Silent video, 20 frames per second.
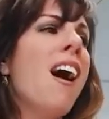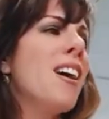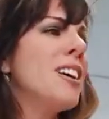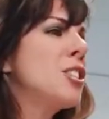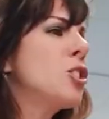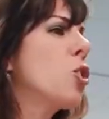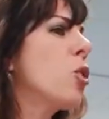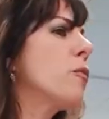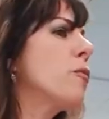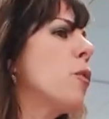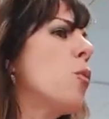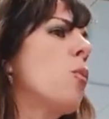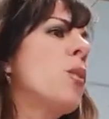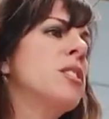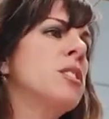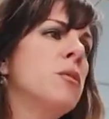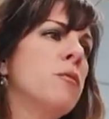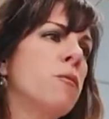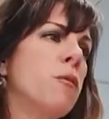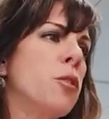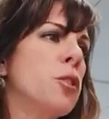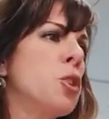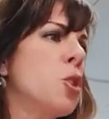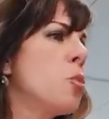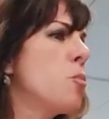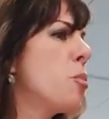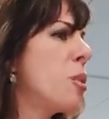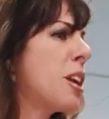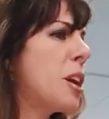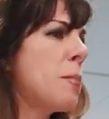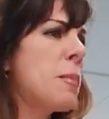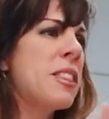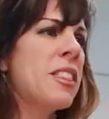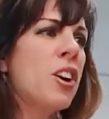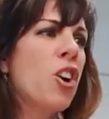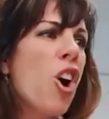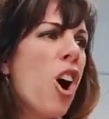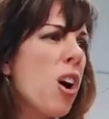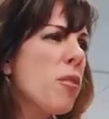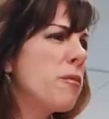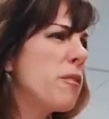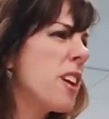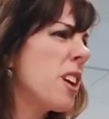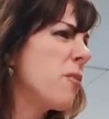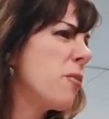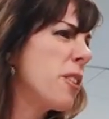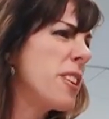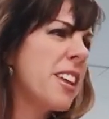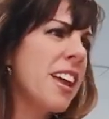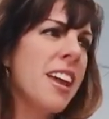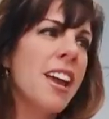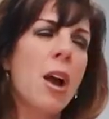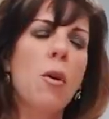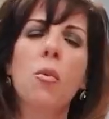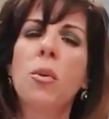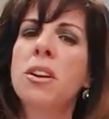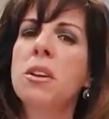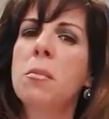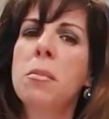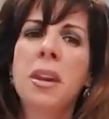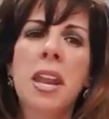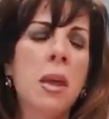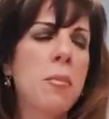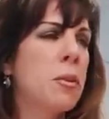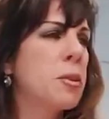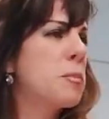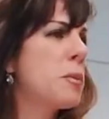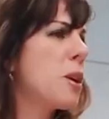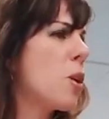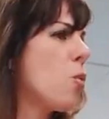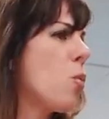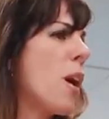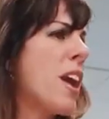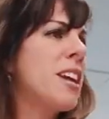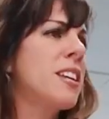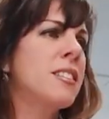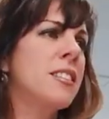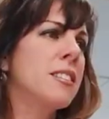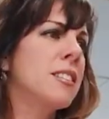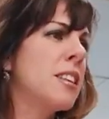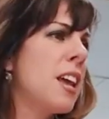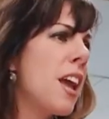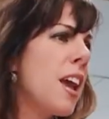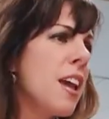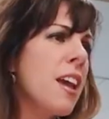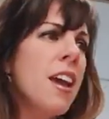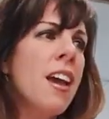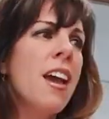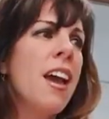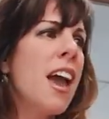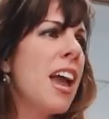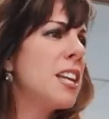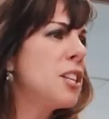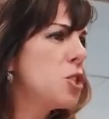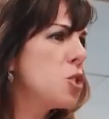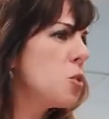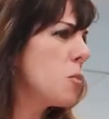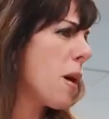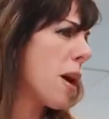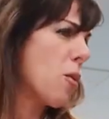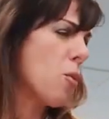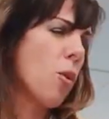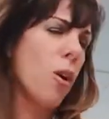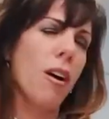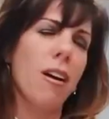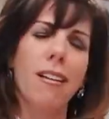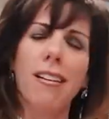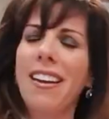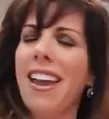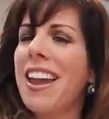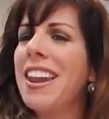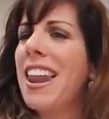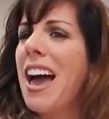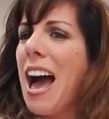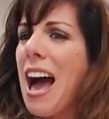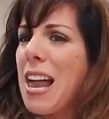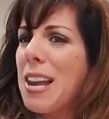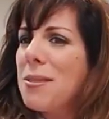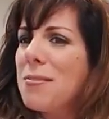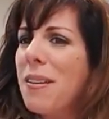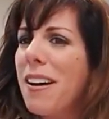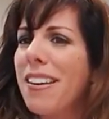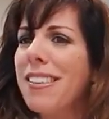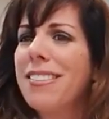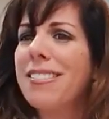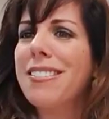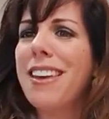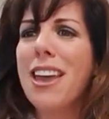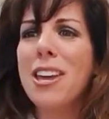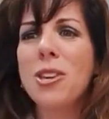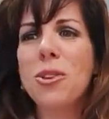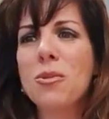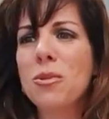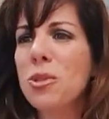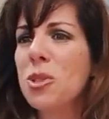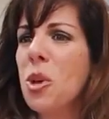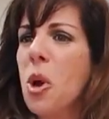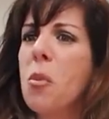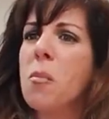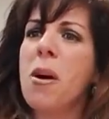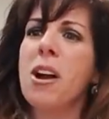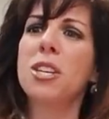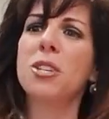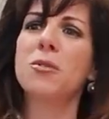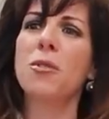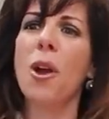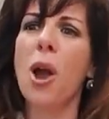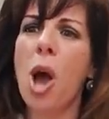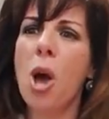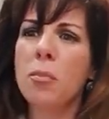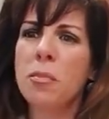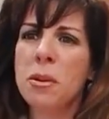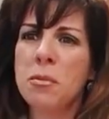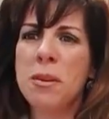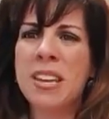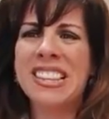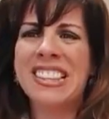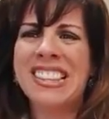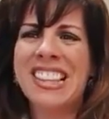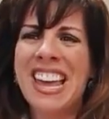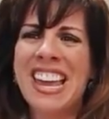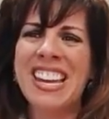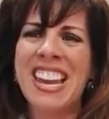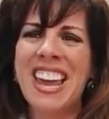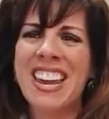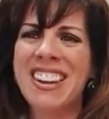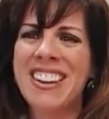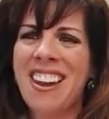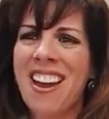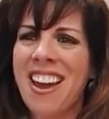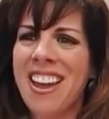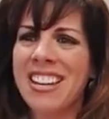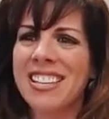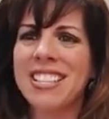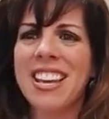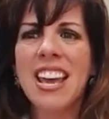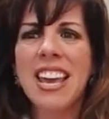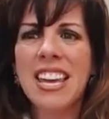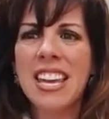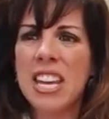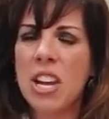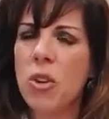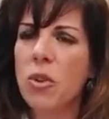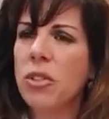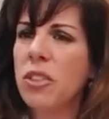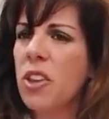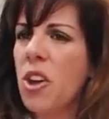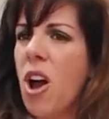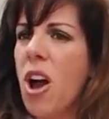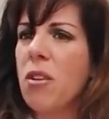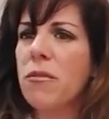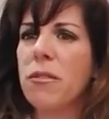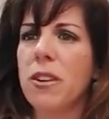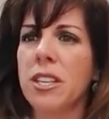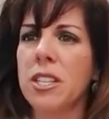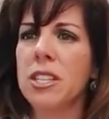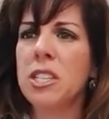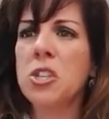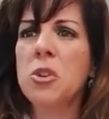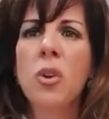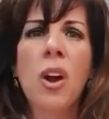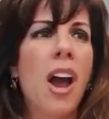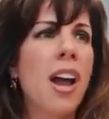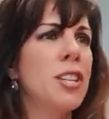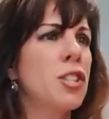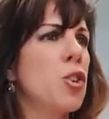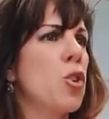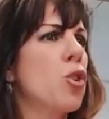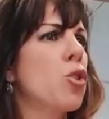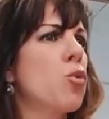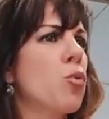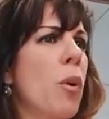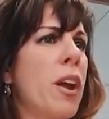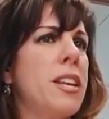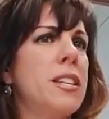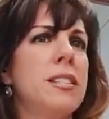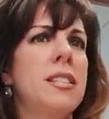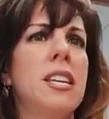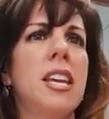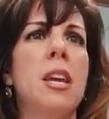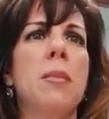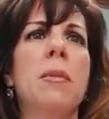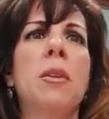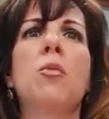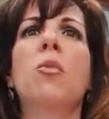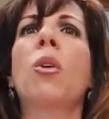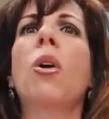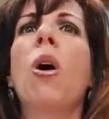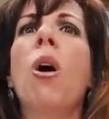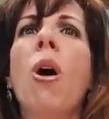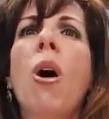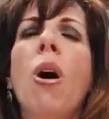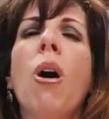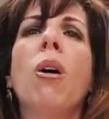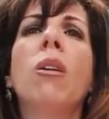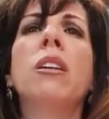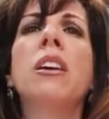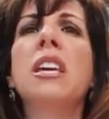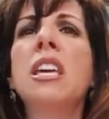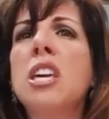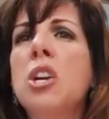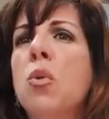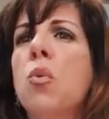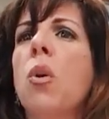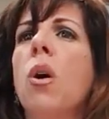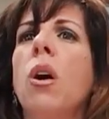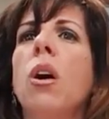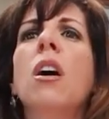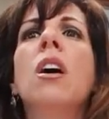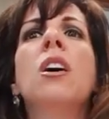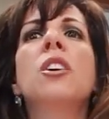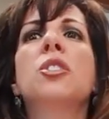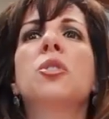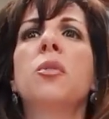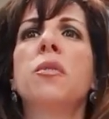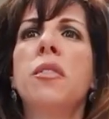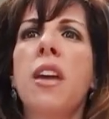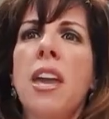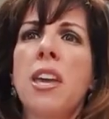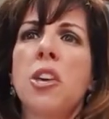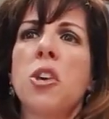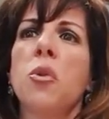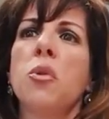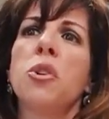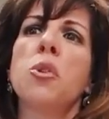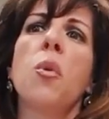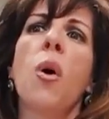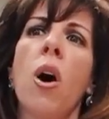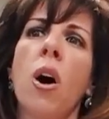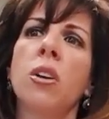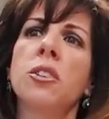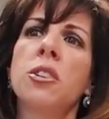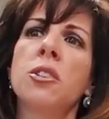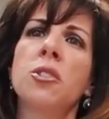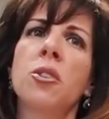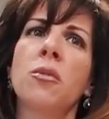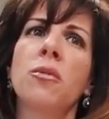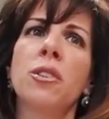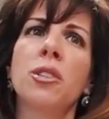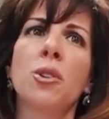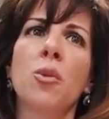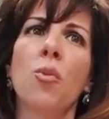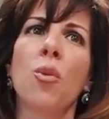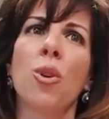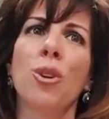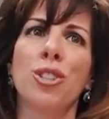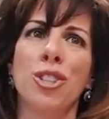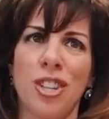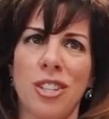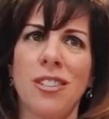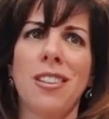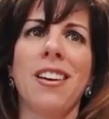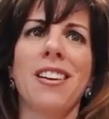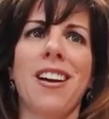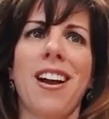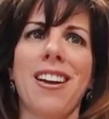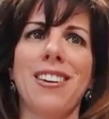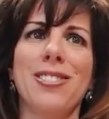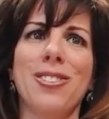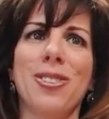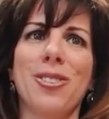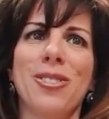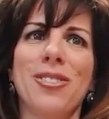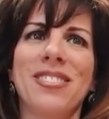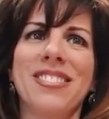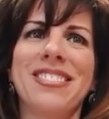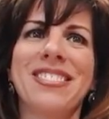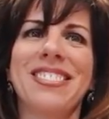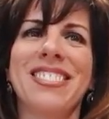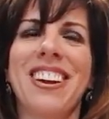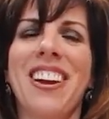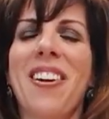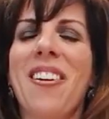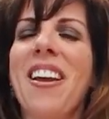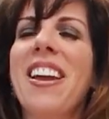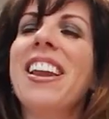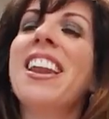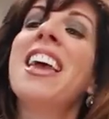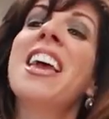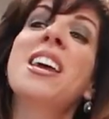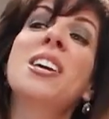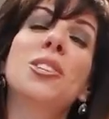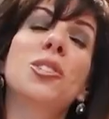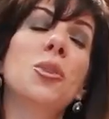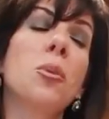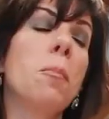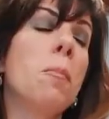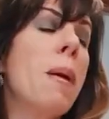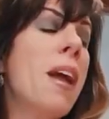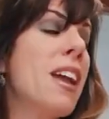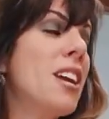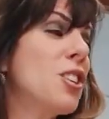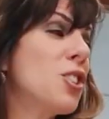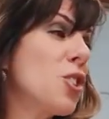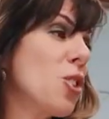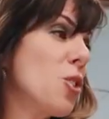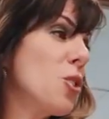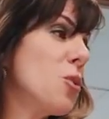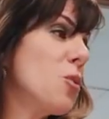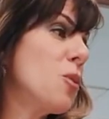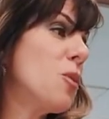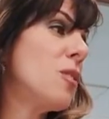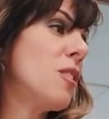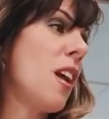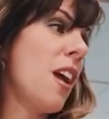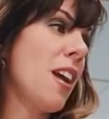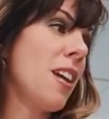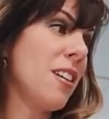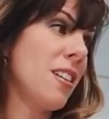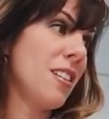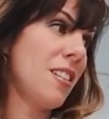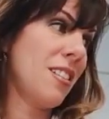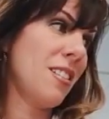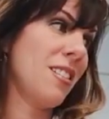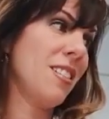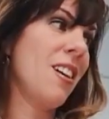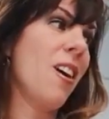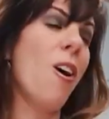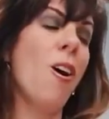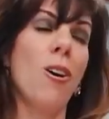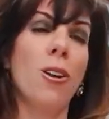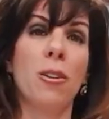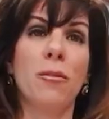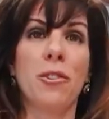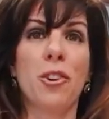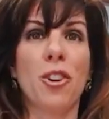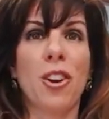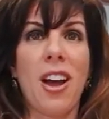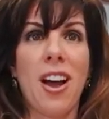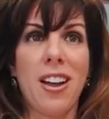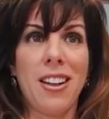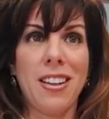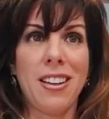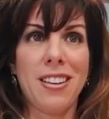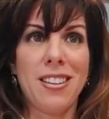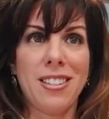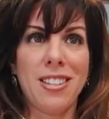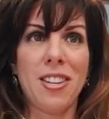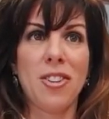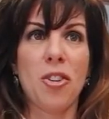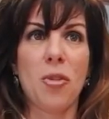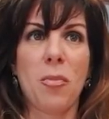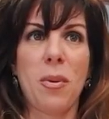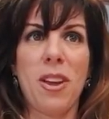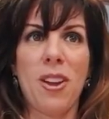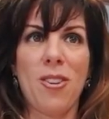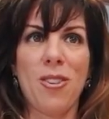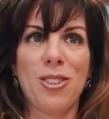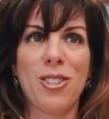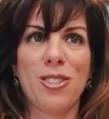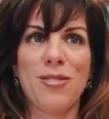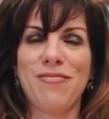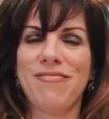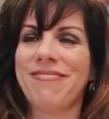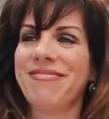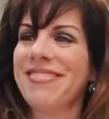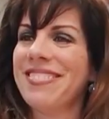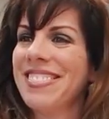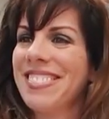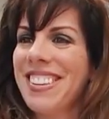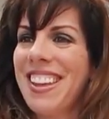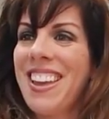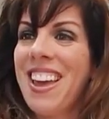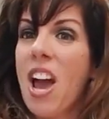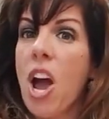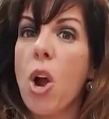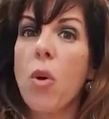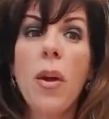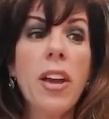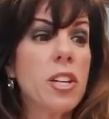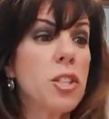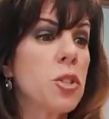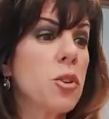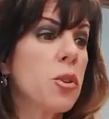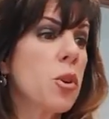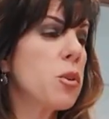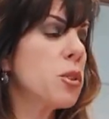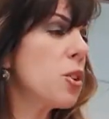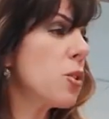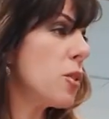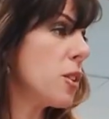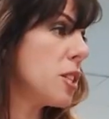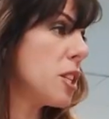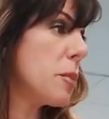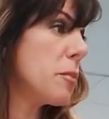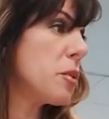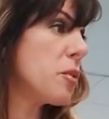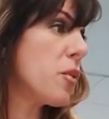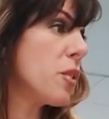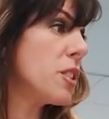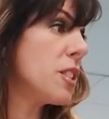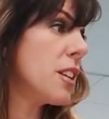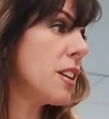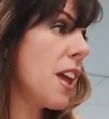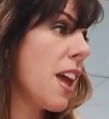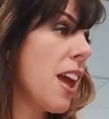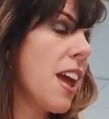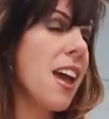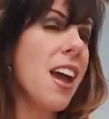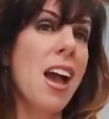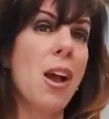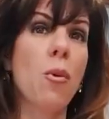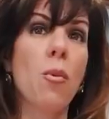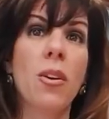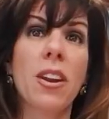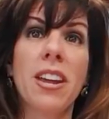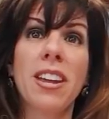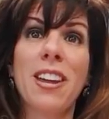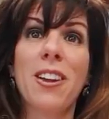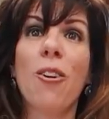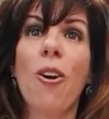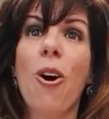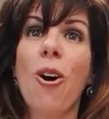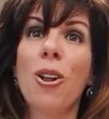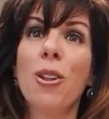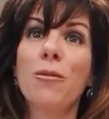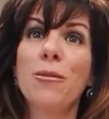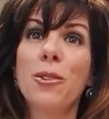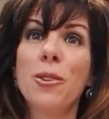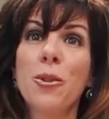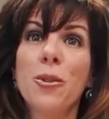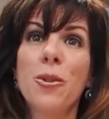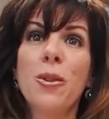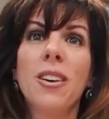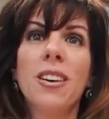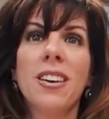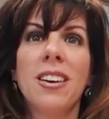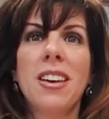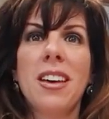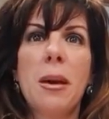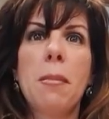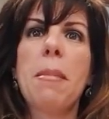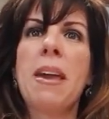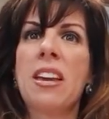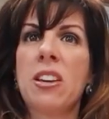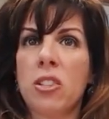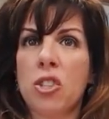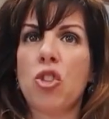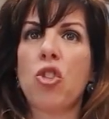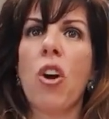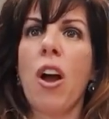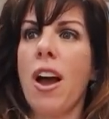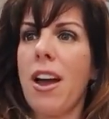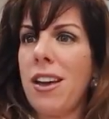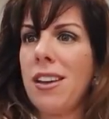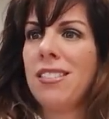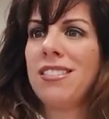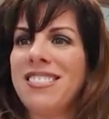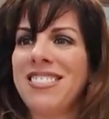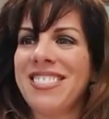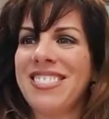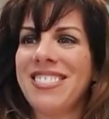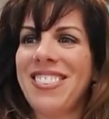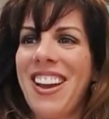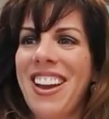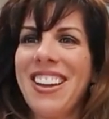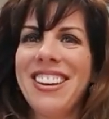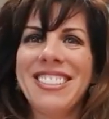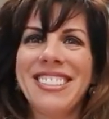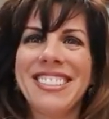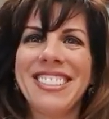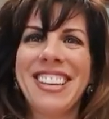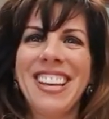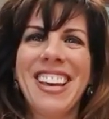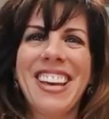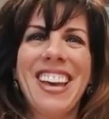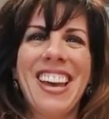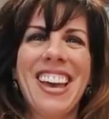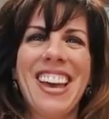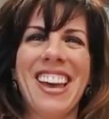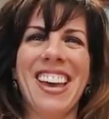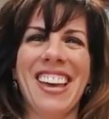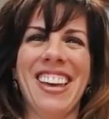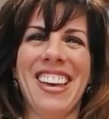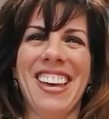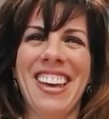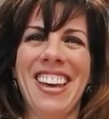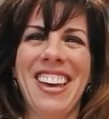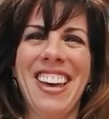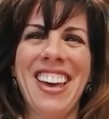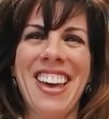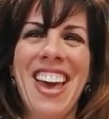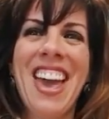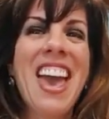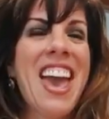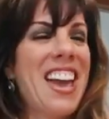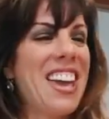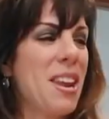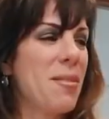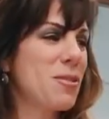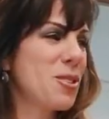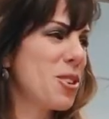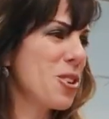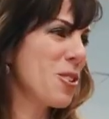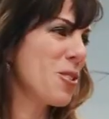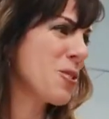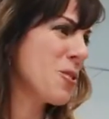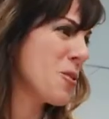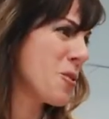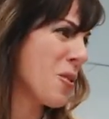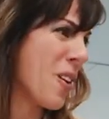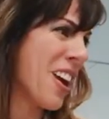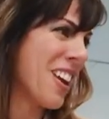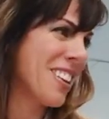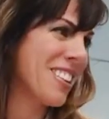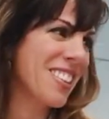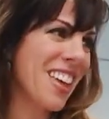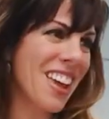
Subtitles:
Oscar, if it wasn't for you bringing me the coffee every day, I wouldn't have been able to be awake to say and do my work. And Alba, thank you so much for helping me late at night here in the office. You guys are a great team and we're all equal. So thank you. You all deserve this award just like I do. All right. So make sure you thank all of your colleagues and your peers. All right. So those are the tips for today. I want to hear all of you make us cry, right? And I'm sure you'll do great.